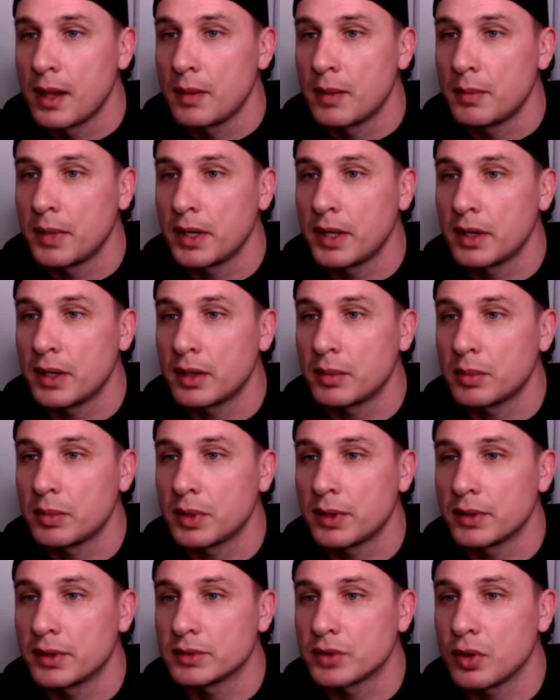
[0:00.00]
My younger
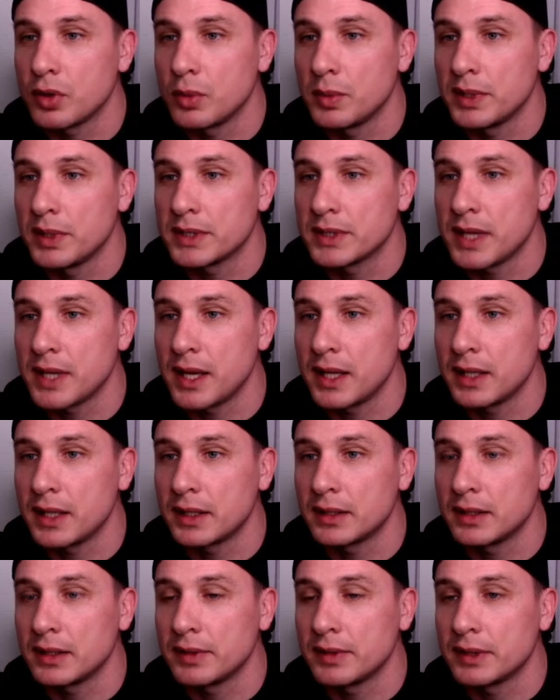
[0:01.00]
brother's homeless
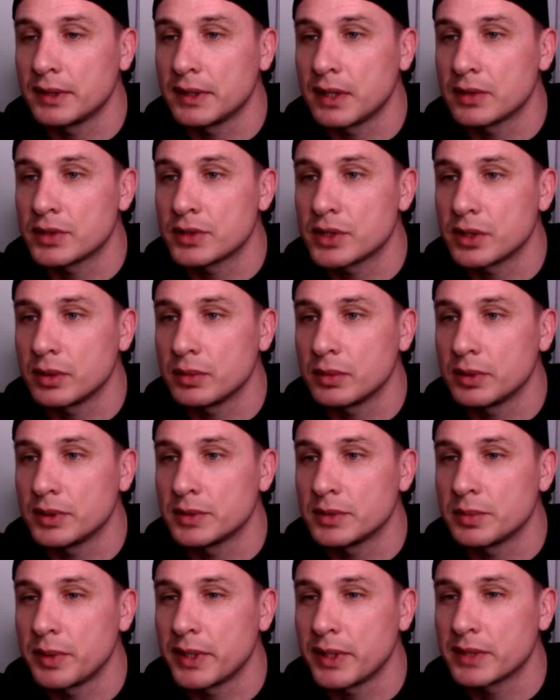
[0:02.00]
addict living down
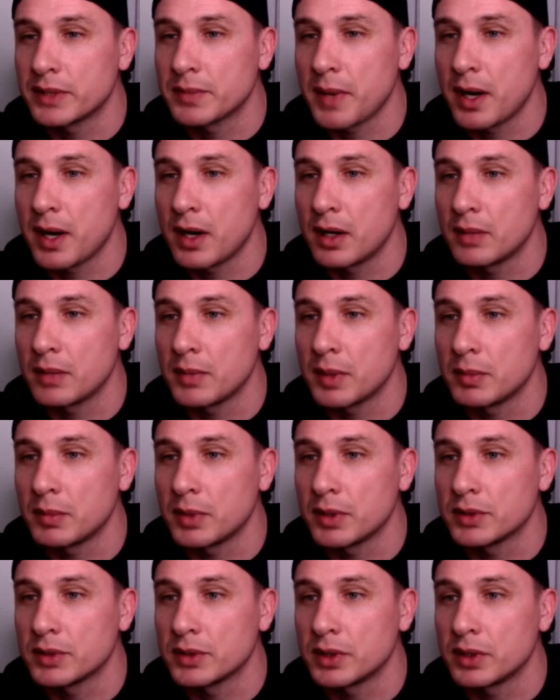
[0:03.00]
Sherwoods. Breaks my heart. My
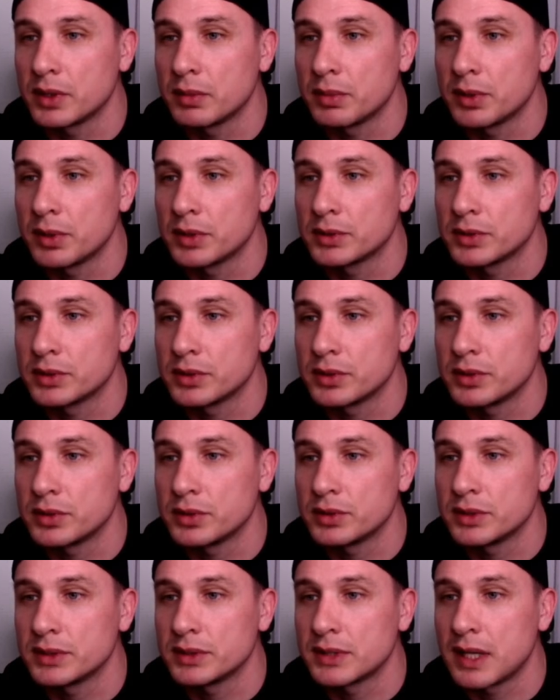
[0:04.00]
brother's a good person.
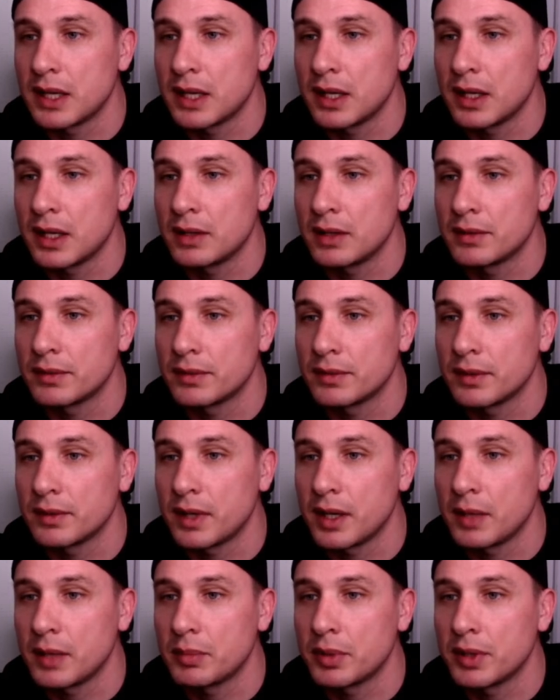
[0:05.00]
Chooses that life.
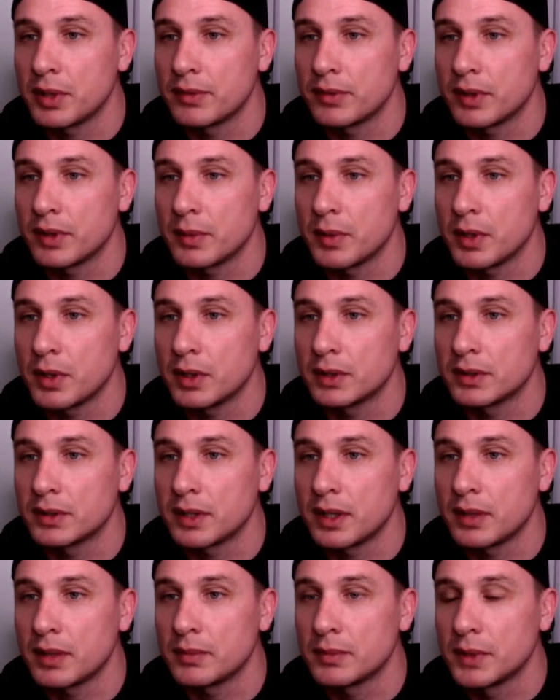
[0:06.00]
I pray for him all the
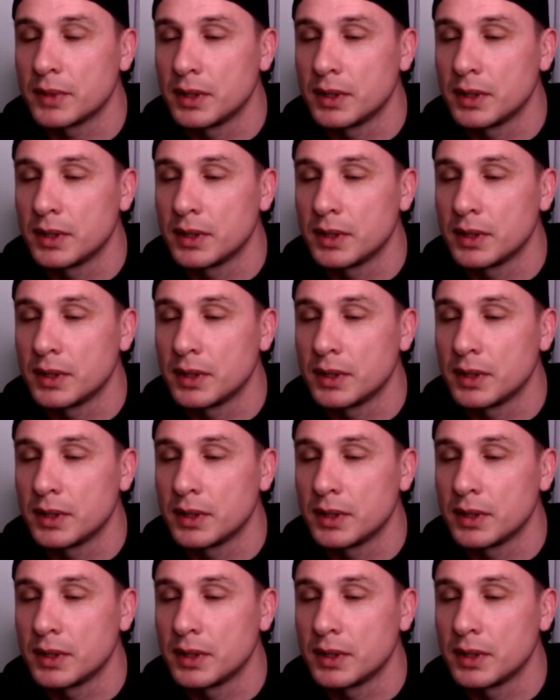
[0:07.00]
time.